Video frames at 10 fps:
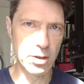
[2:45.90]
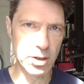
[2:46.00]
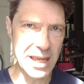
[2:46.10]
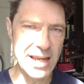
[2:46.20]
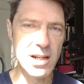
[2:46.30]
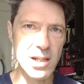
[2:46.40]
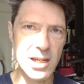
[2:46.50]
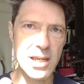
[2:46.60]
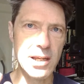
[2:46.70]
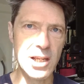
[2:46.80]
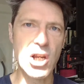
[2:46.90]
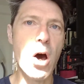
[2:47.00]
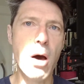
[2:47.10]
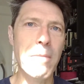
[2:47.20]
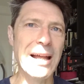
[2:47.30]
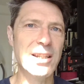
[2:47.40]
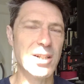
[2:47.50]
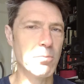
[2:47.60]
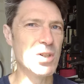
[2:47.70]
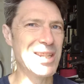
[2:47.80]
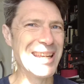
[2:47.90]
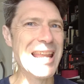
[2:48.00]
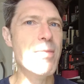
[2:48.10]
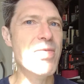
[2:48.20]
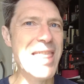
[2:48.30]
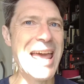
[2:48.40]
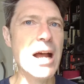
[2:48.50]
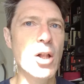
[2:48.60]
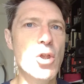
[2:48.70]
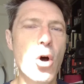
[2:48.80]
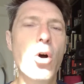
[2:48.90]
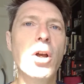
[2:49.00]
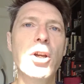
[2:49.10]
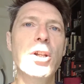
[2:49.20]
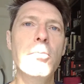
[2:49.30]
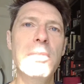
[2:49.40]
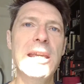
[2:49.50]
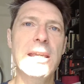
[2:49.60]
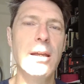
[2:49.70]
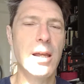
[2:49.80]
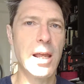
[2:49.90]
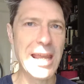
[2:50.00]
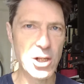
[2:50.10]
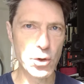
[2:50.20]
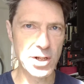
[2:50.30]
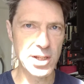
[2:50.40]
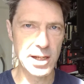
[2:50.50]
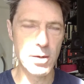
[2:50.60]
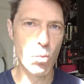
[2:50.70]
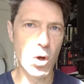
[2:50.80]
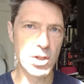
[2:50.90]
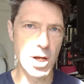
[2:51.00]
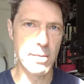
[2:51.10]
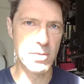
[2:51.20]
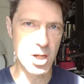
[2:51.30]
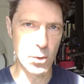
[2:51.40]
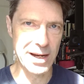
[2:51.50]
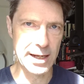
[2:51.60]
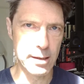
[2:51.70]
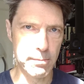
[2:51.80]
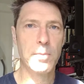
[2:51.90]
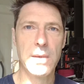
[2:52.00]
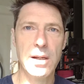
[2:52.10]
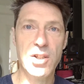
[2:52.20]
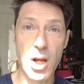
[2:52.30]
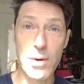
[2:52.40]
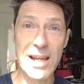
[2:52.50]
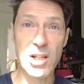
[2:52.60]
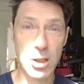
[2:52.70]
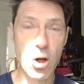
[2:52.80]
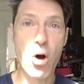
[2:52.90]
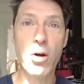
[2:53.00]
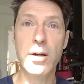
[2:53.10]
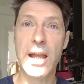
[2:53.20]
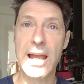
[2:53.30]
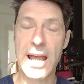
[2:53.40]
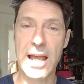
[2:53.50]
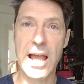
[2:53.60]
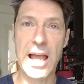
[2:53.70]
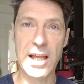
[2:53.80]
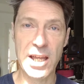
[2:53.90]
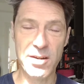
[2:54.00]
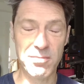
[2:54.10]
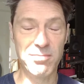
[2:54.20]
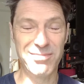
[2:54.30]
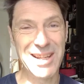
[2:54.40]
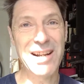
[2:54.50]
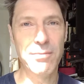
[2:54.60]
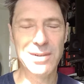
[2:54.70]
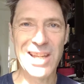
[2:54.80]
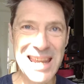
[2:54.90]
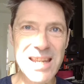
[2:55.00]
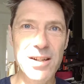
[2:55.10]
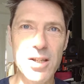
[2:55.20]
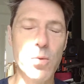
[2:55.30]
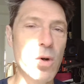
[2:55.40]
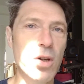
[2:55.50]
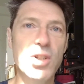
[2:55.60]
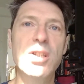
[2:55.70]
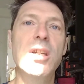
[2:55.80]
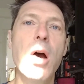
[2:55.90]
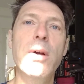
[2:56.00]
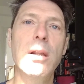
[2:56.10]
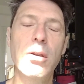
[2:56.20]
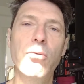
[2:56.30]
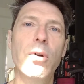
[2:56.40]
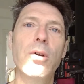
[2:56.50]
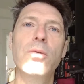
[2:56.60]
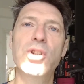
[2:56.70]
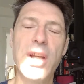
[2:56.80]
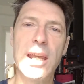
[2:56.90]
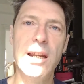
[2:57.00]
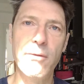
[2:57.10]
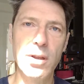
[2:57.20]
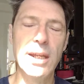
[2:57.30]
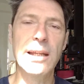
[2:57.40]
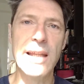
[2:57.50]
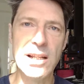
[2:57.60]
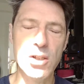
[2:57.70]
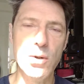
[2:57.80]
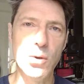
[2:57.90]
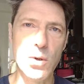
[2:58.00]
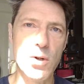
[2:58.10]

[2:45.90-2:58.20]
indie guitar bands. I'm just thinking they are not going to be interested in what I'm doing. So it's long and kind of tedious work, just going through and checking everything and then into a